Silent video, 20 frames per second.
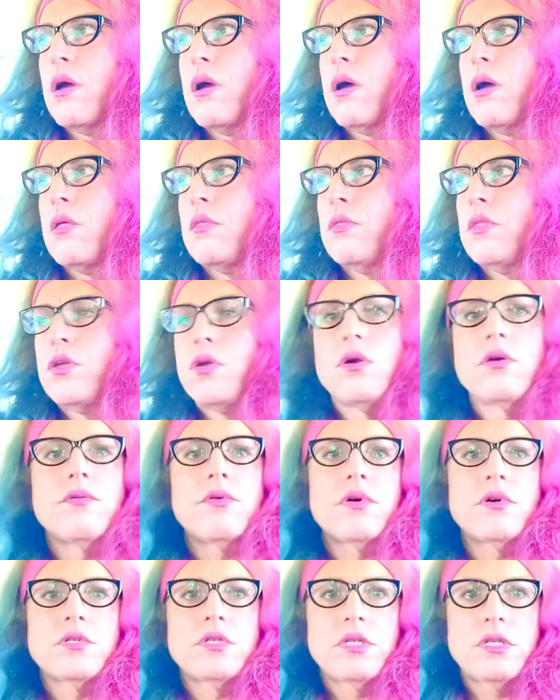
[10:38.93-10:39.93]
the
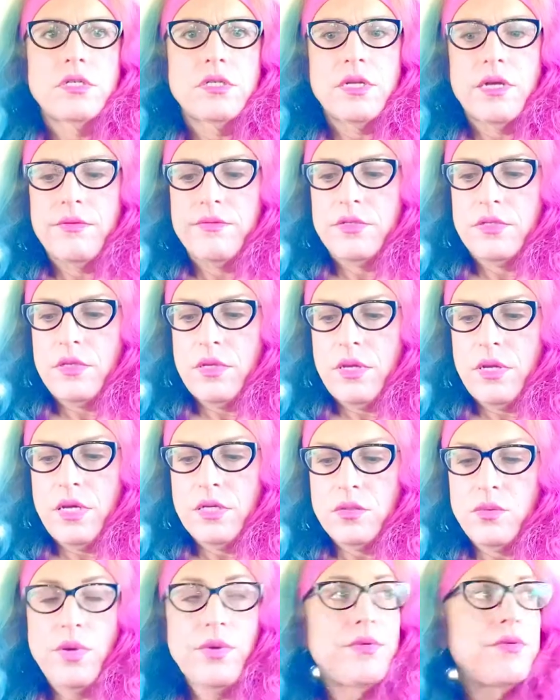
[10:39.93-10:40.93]
universe and stuff, because
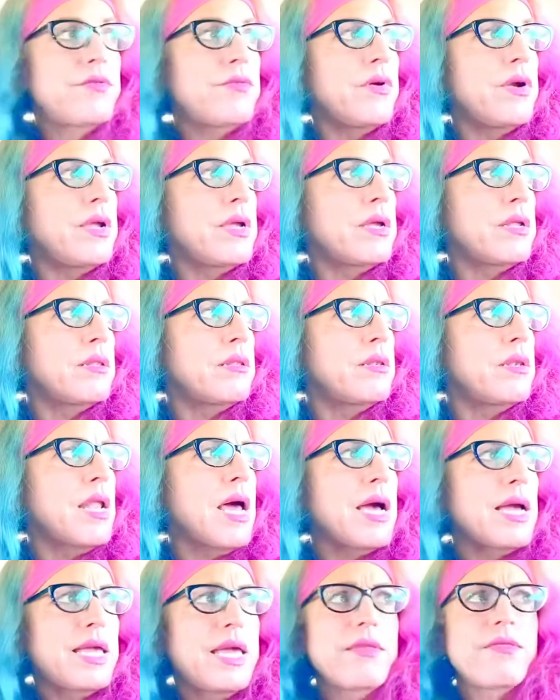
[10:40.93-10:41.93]
we would freak and
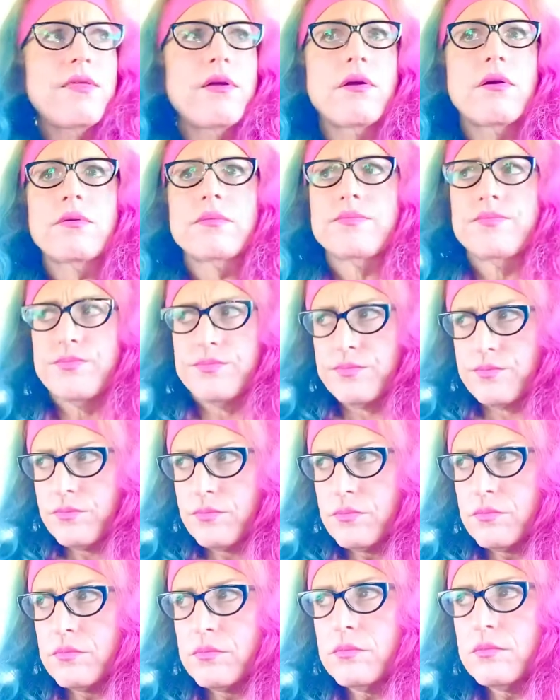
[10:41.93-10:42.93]
not get there.
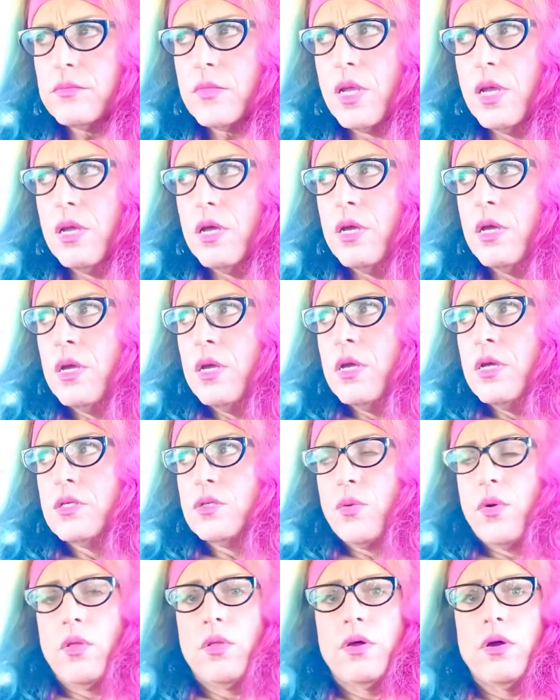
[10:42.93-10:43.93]
So
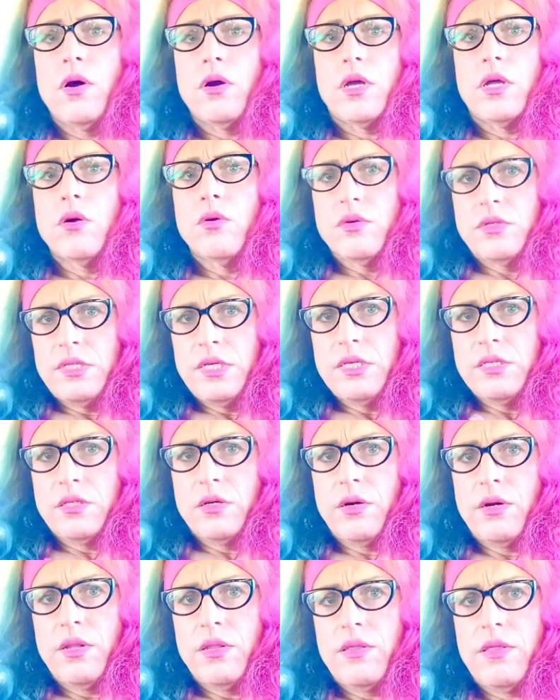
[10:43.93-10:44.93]
we can only see
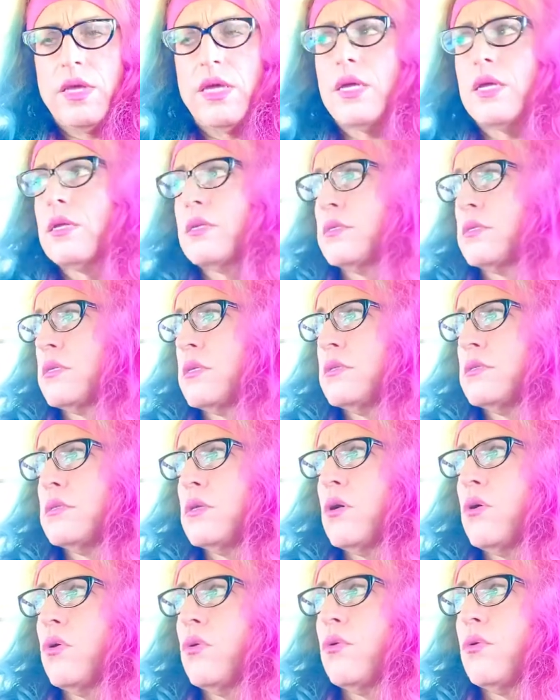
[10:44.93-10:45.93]
certain things. And
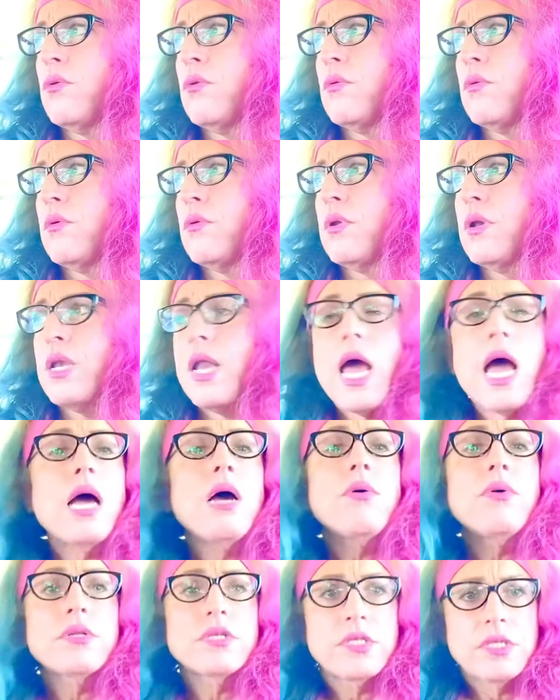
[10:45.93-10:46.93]
so now
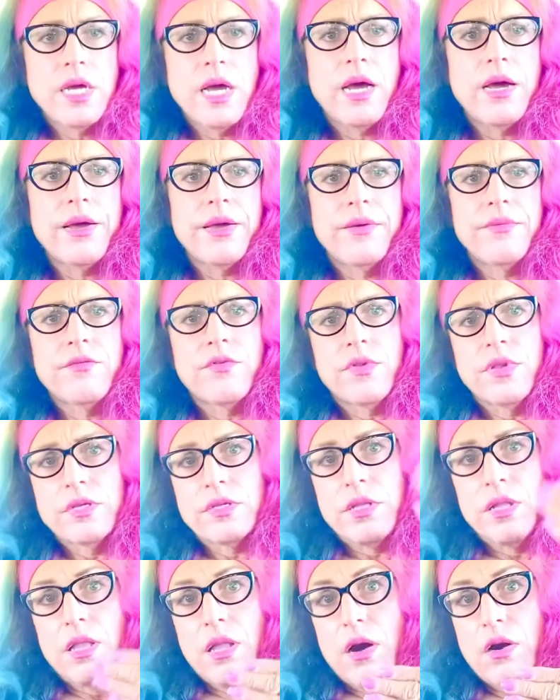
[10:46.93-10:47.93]
it's time for this
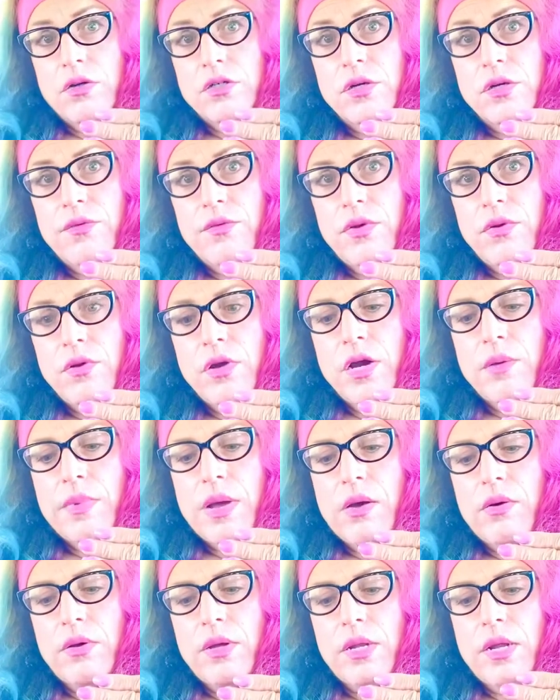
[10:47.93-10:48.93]
larger view to come
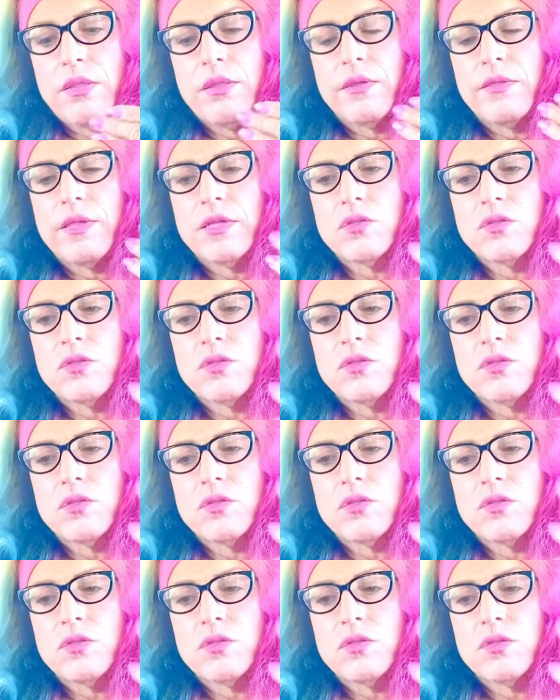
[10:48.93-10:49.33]
out. And I think that's